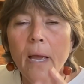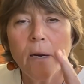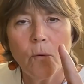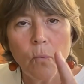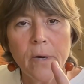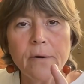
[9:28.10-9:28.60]

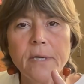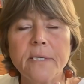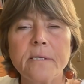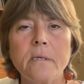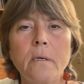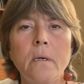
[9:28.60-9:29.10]
and
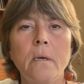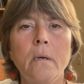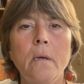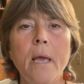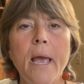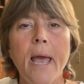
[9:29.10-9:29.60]
awareness.
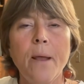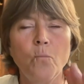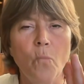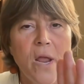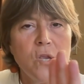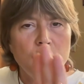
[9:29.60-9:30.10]

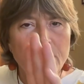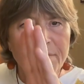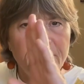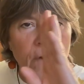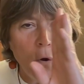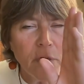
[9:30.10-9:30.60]
And when you
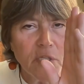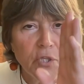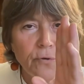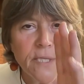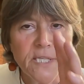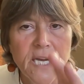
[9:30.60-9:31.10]

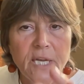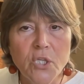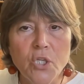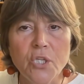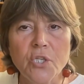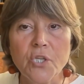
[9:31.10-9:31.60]
focus your
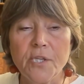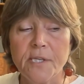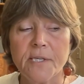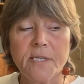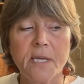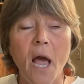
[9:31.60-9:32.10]
attention to the
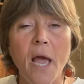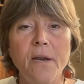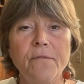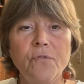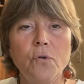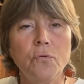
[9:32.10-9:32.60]
side
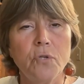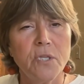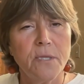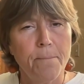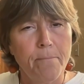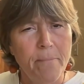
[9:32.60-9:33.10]
of you,
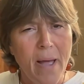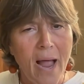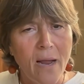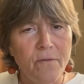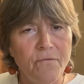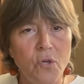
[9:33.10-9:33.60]
to the
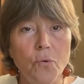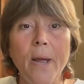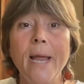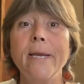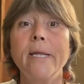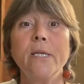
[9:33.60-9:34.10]
back of you,
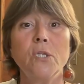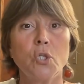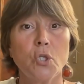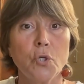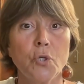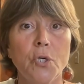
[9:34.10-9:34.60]
and
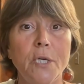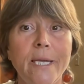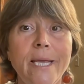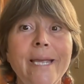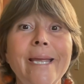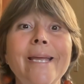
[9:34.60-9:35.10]

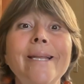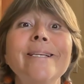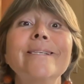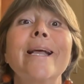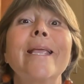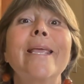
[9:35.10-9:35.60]
internally, it
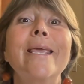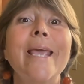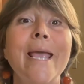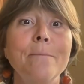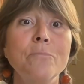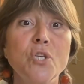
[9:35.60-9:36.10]
is a
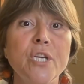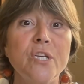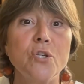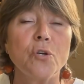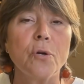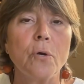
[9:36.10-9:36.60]
game
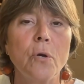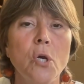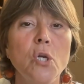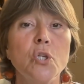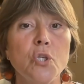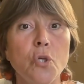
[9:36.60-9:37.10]
changer.
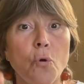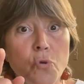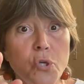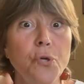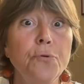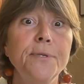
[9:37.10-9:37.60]
So
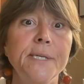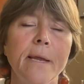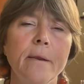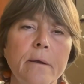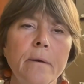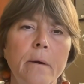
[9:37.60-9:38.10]
use it.